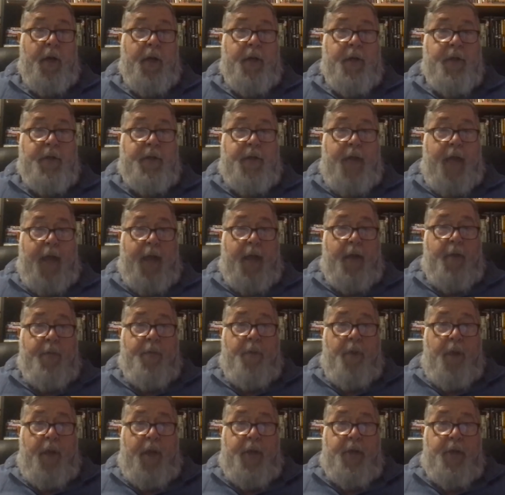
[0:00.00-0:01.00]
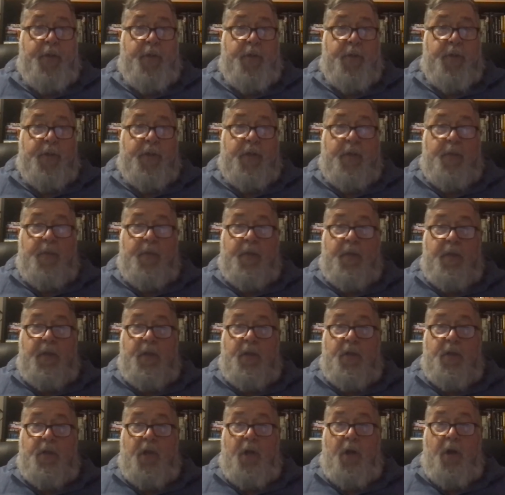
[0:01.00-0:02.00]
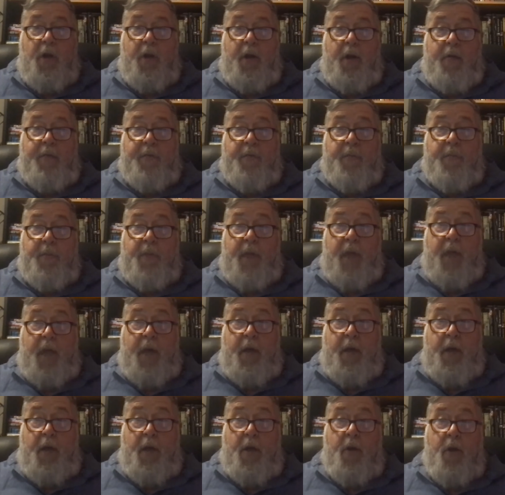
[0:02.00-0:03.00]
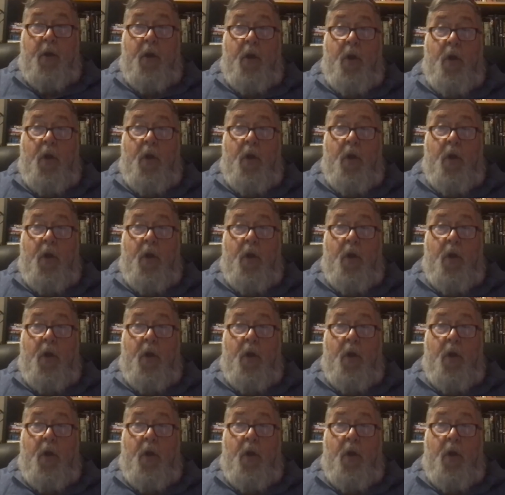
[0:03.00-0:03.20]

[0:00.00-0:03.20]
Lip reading: Second place was Timothy Chariot from Kenya,